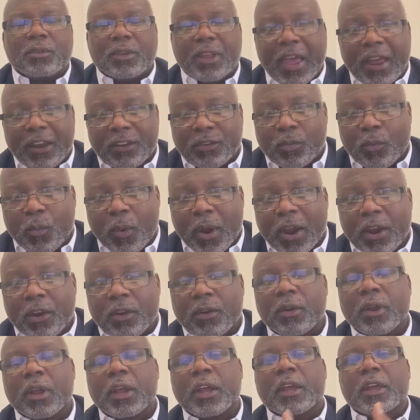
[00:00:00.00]
That's
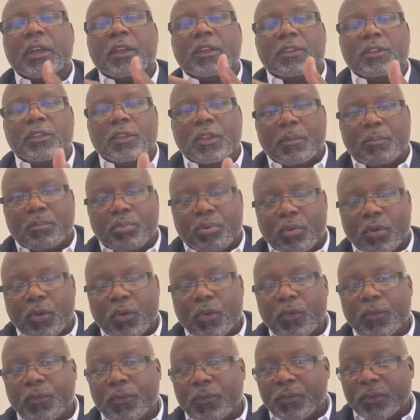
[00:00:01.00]
where the
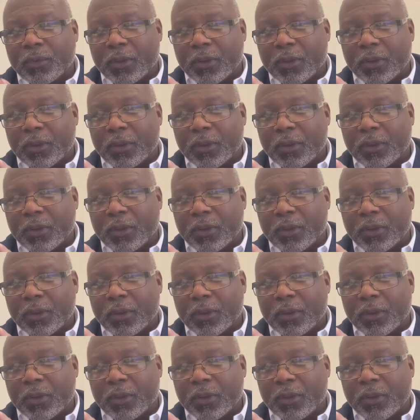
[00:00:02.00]
proof,